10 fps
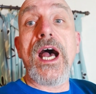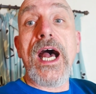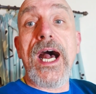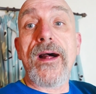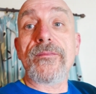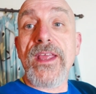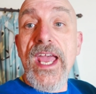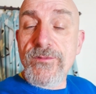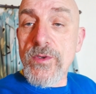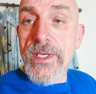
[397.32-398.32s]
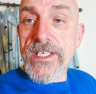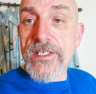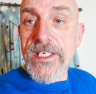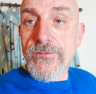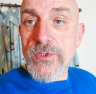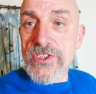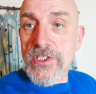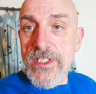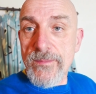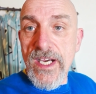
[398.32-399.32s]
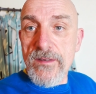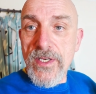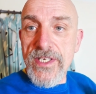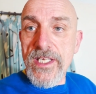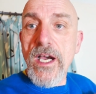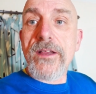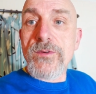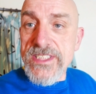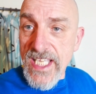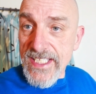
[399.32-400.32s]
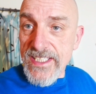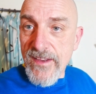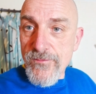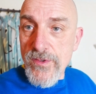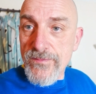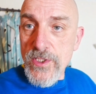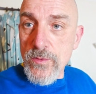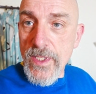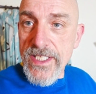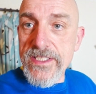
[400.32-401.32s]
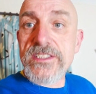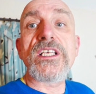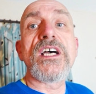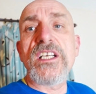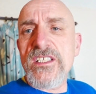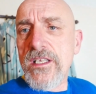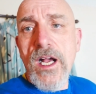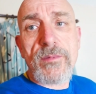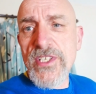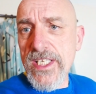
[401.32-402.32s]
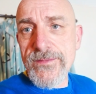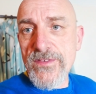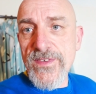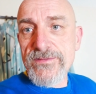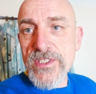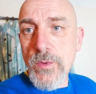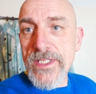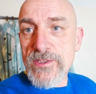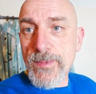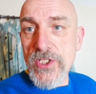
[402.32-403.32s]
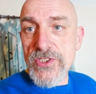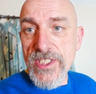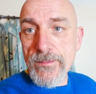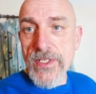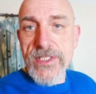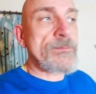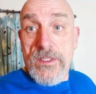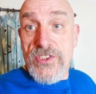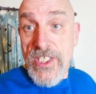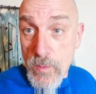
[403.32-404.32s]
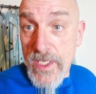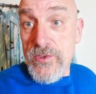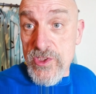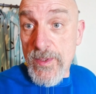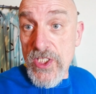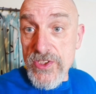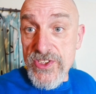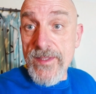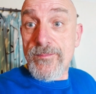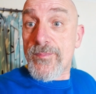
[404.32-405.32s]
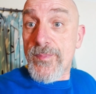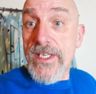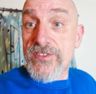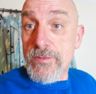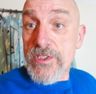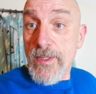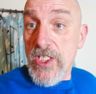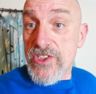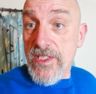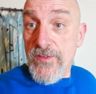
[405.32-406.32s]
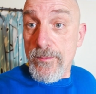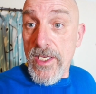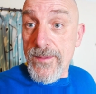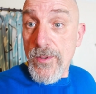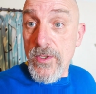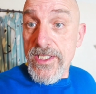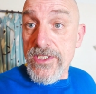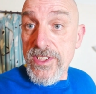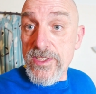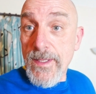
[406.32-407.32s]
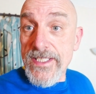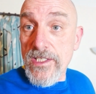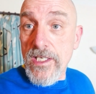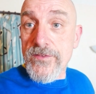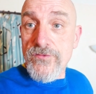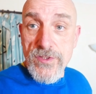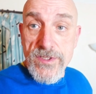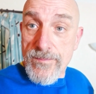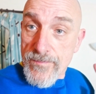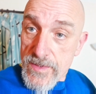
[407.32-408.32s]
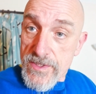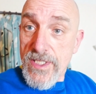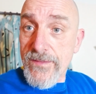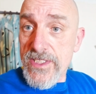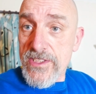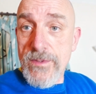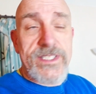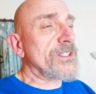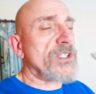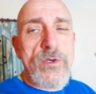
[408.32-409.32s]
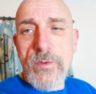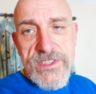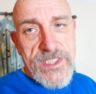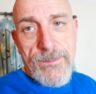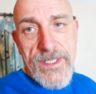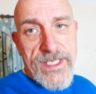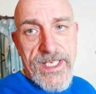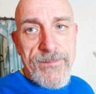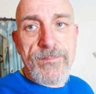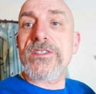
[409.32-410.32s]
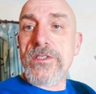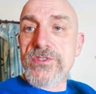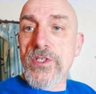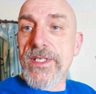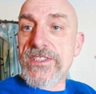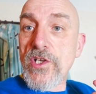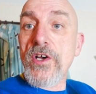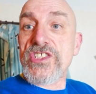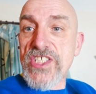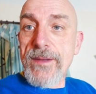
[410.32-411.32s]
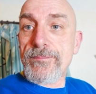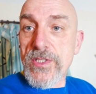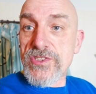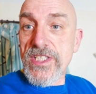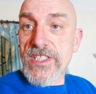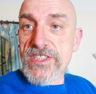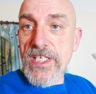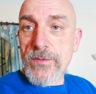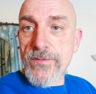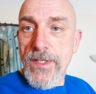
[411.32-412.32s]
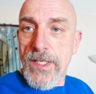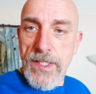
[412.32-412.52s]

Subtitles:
and every week I give her a certain amount of money. I retain that for a few weeks. I'm going to give her 50 quid splurging money. She will splurge it, but if she was splurging from my pocket, she'd spend 100. So give it to it, you can always dip in again. So Suin's got a set budget herself.